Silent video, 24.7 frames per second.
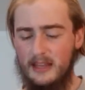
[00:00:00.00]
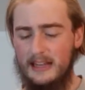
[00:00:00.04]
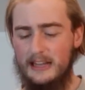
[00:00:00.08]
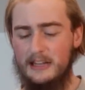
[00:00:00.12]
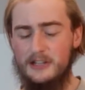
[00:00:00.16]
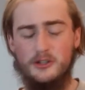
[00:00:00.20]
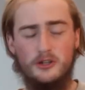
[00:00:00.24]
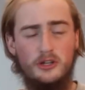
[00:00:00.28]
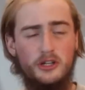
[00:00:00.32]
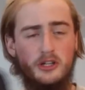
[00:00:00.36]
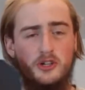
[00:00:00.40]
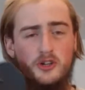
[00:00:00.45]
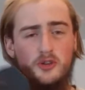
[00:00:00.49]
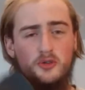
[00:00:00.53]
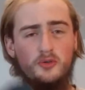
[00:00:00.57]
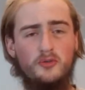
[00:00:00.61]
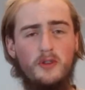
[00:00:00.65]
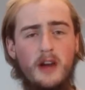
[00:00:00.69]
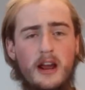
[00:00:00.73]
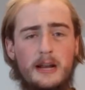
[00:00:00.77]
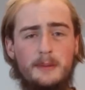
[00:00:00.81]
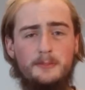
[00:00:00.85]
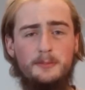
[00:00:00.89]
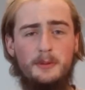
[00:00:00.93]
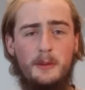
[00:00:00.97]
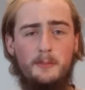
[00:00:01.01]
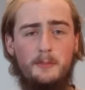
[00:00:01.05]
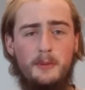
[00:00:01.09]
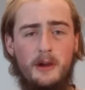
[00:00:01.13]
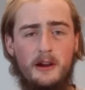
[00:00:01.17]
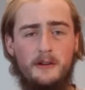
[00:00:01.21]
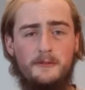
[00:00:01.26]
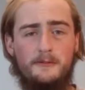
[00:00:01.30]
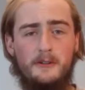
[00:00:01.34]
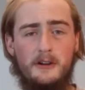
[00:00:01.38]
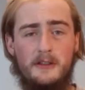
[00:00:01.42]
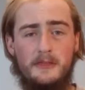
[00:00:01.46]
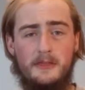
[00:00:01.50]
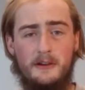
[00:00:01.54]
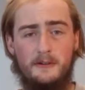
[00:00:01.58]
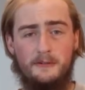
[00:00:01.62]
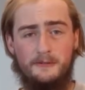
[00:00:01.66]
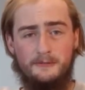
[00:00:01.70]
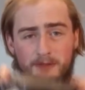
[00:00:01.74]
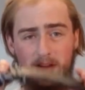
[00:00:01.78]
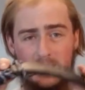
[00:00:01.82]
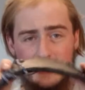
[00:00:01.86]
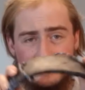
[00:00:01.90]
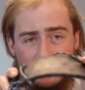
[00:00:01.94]
These are incredibly barefoot.
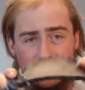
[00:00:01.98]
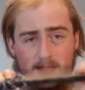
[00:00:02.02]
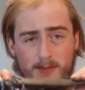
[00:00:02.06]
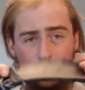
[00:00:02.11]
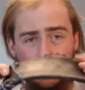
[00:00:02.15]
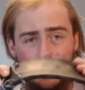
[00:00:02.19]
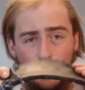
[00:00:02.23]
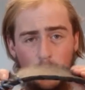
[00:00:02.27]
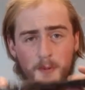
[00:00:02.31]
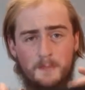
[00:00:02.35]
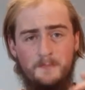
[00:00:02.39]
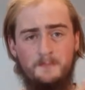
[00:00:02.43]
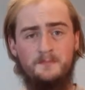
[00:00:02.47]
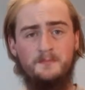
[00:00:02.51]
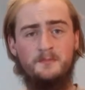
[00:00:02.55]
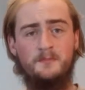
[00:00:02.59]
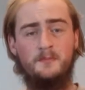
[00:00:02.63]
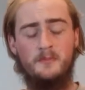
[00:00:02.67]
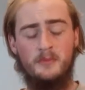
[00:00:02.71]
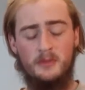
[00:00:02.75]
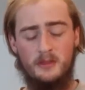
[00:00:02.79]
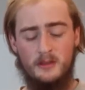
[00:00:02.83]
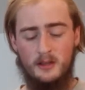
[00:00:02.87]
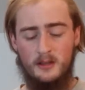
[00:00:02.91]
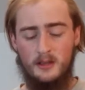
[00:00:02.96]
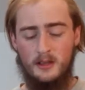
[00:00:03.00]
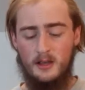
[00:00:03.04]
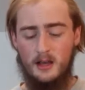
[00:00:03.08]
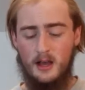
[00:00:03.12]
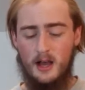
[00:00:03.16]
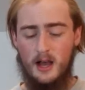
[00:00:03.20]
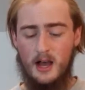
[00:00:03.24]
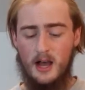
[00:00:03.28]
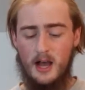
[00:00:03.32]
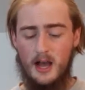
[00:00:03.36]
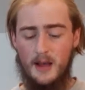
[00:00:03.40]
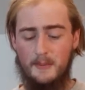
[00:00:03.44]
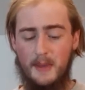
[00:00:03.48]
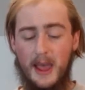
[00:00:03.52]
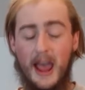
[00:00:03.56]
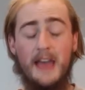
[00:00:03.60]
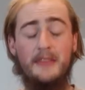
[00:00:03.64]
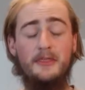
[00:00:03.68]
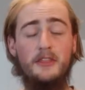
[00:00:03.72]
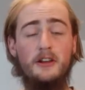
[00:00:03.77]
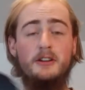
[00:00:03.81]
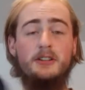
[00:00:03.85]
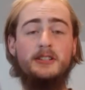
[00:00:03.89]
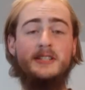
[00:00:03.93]
They're flexible,
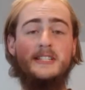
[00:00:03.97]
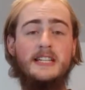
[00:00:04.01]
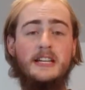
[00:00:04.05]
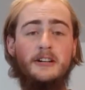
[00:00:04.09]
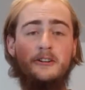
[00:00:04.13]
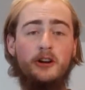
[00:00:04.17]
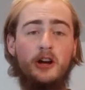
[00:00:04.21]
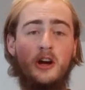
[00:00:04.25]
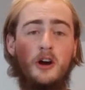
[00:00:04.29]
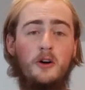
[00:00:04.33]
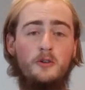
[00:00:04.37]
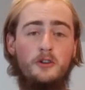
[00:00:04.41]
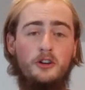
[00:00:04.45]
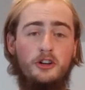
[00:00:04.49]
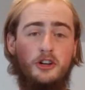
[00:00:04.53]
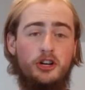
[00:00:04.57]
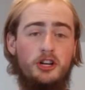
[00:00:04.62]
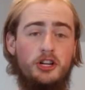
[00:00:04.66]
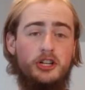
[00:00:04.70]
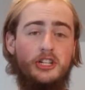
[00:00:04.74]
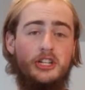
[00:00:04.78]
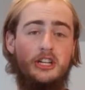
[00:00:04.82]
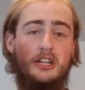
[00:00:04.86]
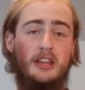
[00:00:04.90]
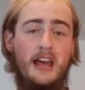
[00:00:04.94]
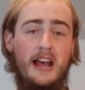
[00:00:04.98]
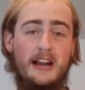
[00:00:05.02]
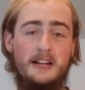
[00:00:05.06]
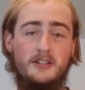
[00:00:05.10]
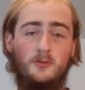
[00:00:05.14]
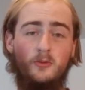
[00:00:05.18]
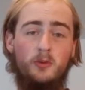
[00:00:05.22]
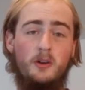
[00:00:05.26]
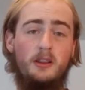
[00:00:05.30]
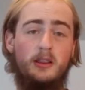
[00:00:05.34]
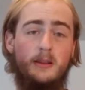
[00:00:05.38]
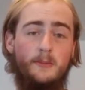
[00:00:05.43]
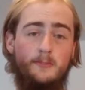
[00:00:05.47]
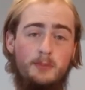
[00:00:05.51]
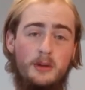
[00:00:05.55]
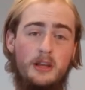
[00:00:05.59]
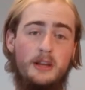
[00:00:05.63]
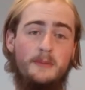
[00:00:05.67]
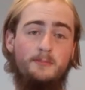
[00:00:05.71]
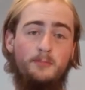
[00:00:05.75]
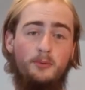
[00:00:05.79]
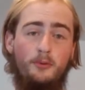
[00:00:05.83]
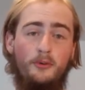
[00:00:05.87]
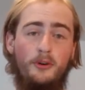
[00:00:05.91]
and they're 0 cushion. That's one of the
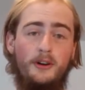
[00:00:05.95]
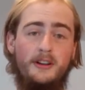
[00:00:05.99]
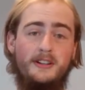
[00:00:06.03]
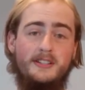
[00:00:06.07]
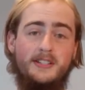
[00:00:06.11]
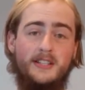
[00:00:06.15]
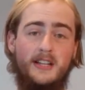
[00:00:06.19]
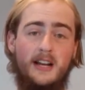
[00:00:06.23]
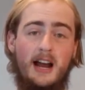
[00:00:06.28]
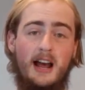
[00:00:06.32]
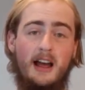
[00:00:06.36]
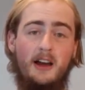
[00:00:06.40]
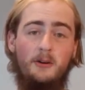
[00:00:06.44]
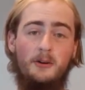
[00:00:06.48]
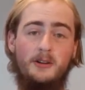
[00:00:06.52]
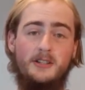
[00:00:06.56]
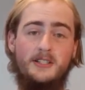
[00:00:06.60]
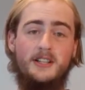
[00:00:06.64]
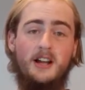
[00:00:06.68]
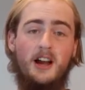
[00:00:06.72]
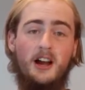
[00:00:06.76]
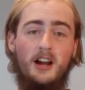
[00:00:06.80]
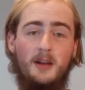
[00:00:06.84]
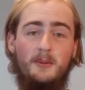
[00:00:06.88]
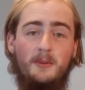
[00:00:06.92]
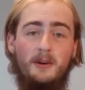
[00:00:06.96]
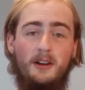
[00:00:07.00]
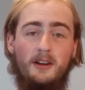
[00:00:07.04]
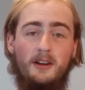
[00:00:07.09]
big points that I always talk about